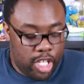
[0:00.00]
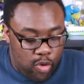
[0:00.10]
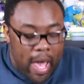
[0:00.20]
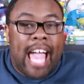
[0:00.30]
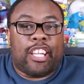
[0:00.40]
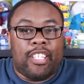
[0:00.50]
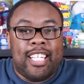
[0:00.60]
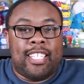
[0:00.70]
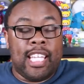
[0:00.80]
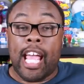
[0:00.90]
You
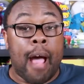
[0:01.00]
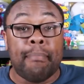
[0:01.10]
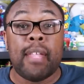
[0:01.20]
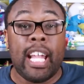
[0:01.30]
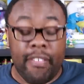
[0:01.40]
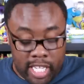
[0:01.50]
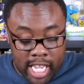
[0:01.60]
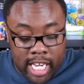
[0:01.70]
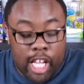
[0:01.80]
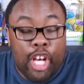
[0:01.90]
actually see, I'm not even
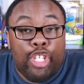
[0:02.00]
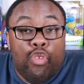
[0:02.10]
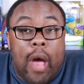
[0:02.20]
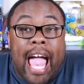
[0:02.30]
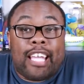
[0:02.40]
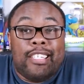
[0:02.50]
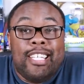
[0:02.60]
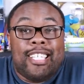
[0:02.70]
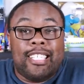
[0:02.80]
kidding, you actually